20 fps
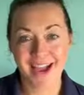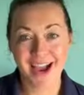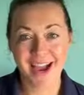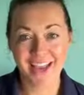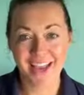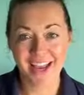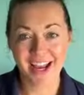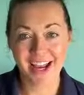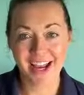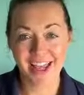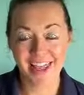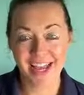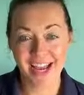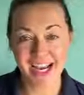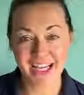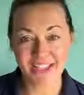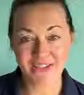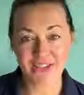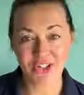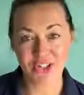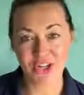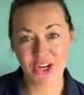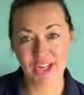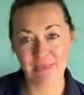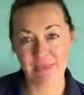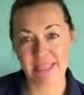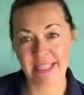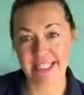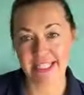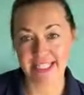Hi there, thanks for
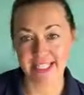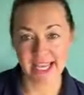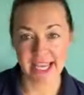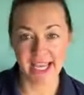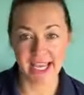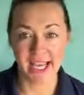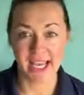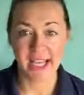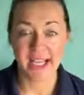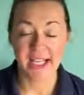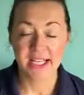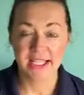joining me today.